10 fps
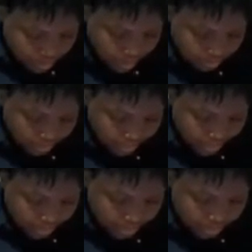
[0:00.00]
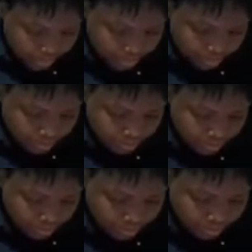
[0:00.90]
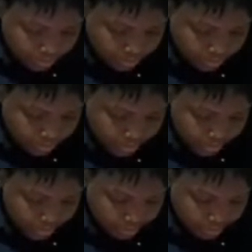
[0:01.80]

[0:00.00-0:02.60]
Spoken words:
Apply a ring or pad